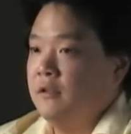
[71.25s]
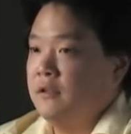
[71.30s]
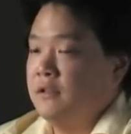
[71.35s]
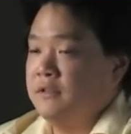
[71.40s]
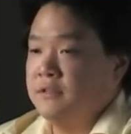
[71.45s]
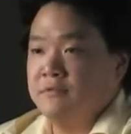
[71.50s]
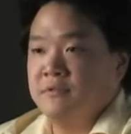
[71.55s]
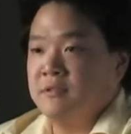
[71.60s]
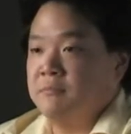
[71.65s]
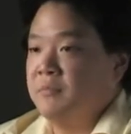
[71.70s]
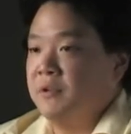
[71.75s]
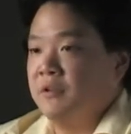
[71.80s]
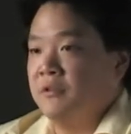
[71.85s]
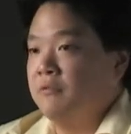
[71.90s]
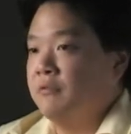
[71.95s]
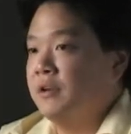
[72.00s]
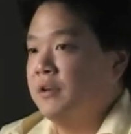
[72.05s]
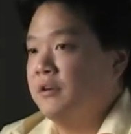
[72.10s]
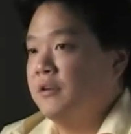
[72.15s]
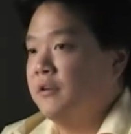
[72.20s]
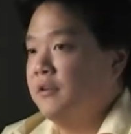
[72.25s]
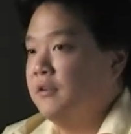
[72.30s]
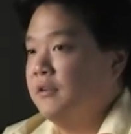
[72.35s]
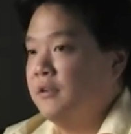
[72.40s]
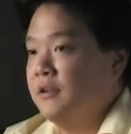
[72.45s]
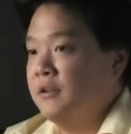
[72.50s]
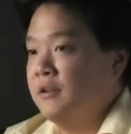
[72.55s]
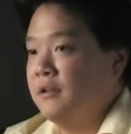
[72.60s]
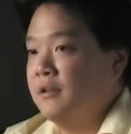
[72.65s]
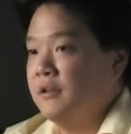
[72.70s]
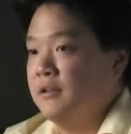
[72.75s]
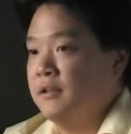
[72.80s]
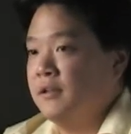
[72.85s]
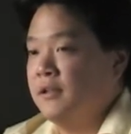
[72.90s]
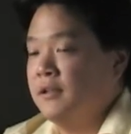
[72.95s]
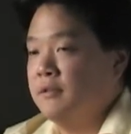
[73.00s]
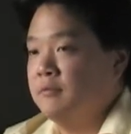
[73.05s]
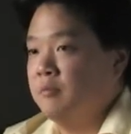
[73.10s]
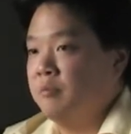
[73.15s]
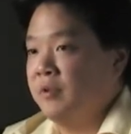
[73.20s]
because it was the middle of winter, and uh, the
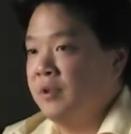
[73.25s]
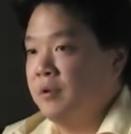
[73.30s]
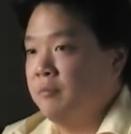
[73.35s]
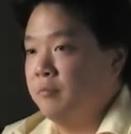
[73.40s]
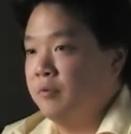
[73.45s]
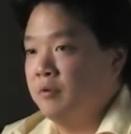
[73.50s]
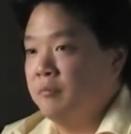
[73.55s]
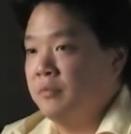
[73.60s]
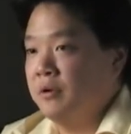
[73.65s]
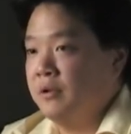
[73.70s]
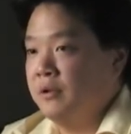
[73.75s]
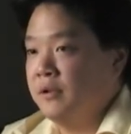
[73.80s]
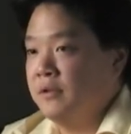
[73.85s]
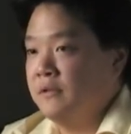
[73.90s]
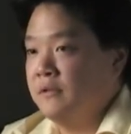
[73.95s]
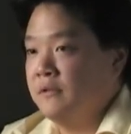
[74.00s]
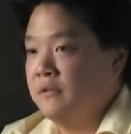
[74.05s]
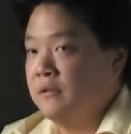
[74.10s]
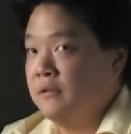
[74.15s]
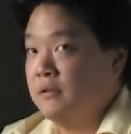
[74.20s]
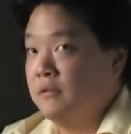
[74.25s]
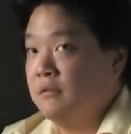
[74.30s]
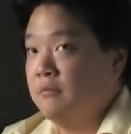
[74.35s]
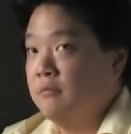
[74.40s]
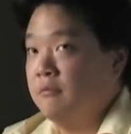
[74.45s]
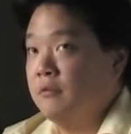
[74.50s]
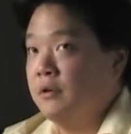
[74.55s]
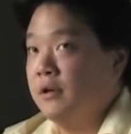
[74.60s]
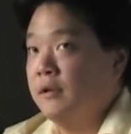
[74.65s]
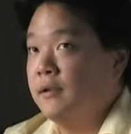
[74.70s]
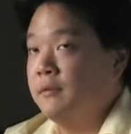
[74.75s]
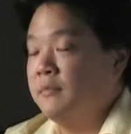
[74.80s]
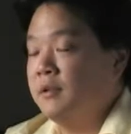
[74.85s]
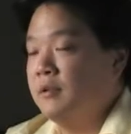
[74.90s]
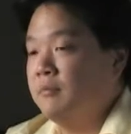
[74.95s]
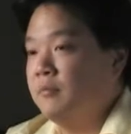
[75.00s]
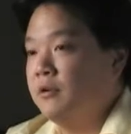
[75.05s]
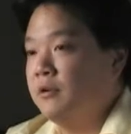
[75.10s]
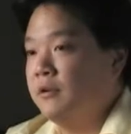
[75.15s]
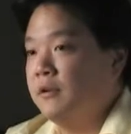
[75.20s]
kids were playing broomball at uh, 1 a.m. in
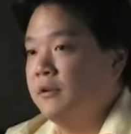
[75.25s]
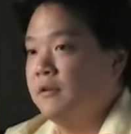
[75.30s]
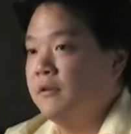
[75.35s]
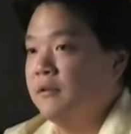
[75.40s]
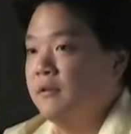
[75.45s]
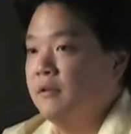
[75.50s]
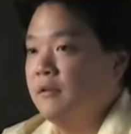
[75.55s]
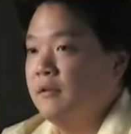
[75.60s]
the morning,